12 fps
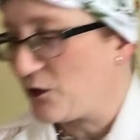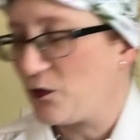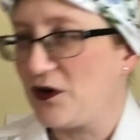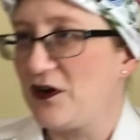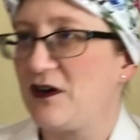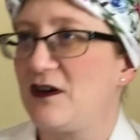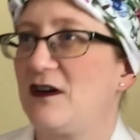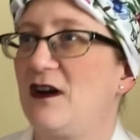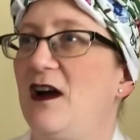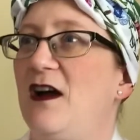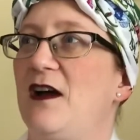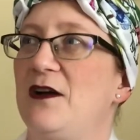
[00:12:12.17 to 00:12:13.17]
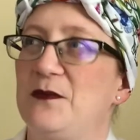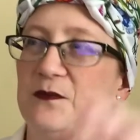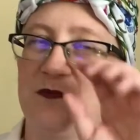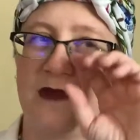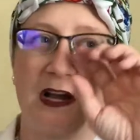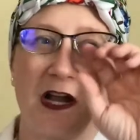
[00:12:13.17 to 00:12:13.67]
were
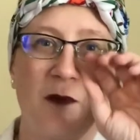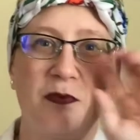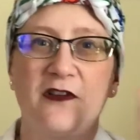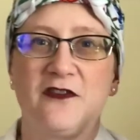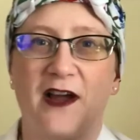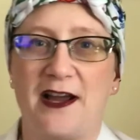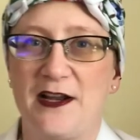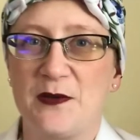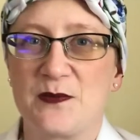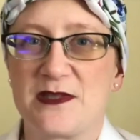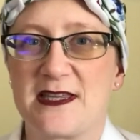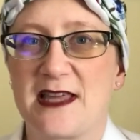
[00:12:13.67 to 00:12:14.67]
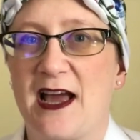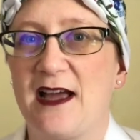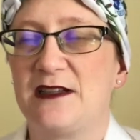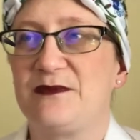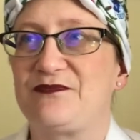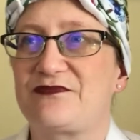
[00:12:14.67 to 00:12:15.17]
a couple of items
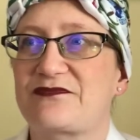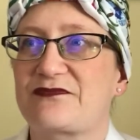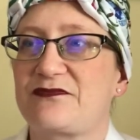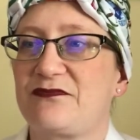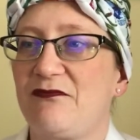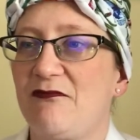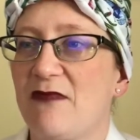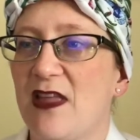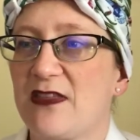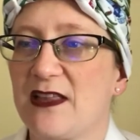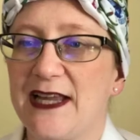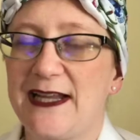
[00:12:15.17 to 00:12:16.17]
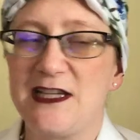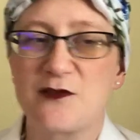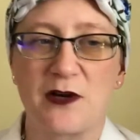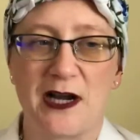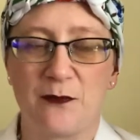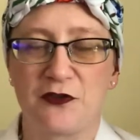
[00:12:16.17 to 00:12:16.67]
that the ladies
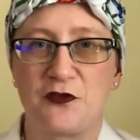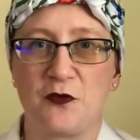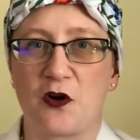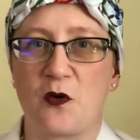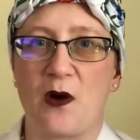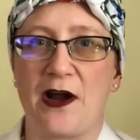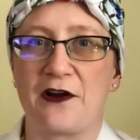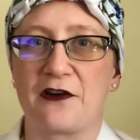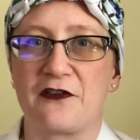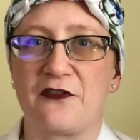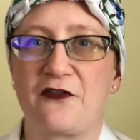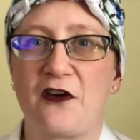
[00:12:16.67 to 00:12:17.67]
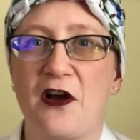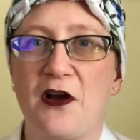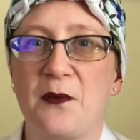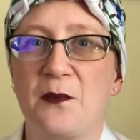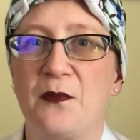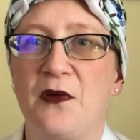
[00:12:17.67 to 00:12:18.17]
were able to acquire
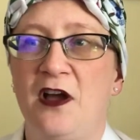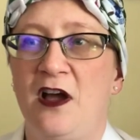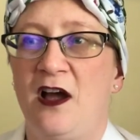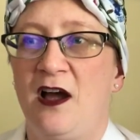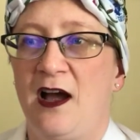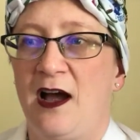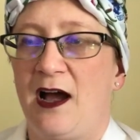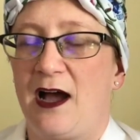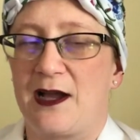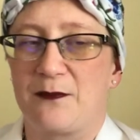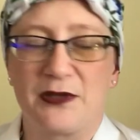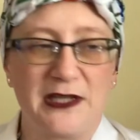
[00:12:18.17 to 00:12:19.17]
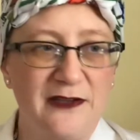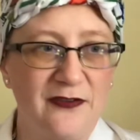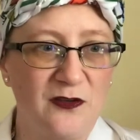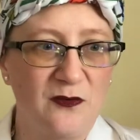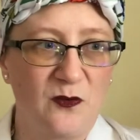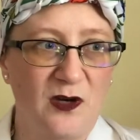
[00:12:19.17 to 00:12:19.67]
from, I believe
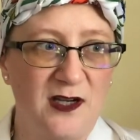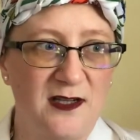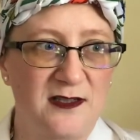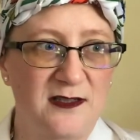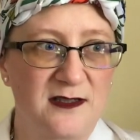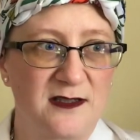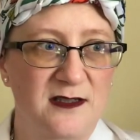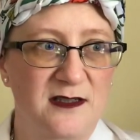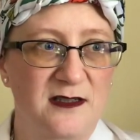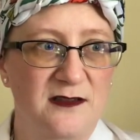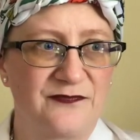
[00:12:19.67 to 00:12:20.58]
it was